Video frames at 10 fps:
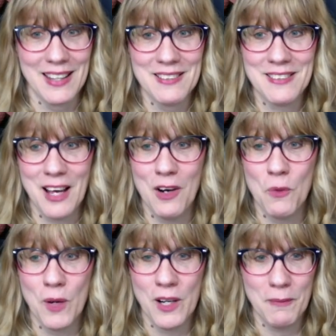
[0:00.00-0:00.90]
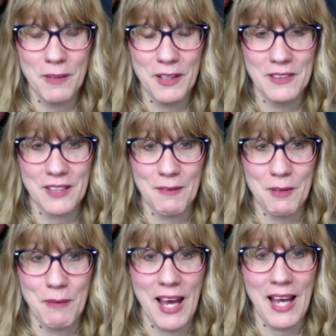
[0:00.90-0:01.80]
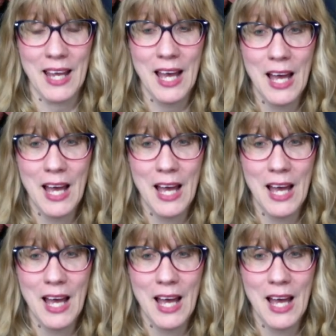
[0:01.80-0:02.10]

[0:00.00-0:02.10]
So one in a million's coming back.